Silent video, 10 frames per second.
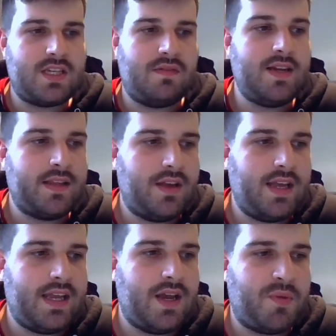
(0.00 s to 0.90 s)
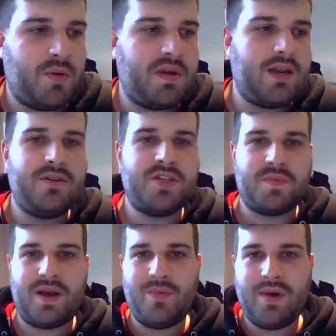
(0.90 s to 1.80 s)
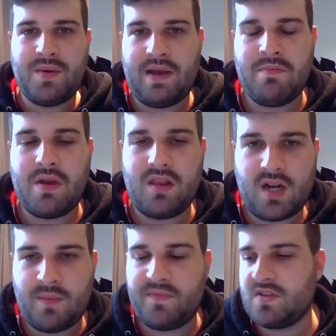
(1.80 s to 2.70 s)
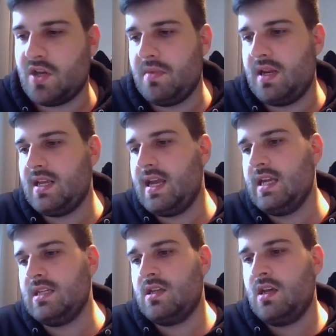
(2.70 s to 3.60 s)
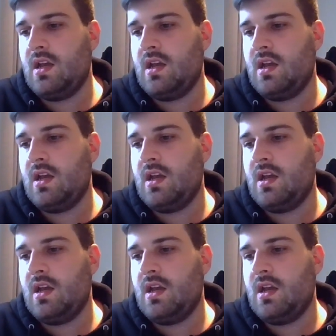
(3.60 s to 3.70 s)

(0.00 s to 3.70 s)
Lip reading: something that he probably knows about well, having been at the club for so many years.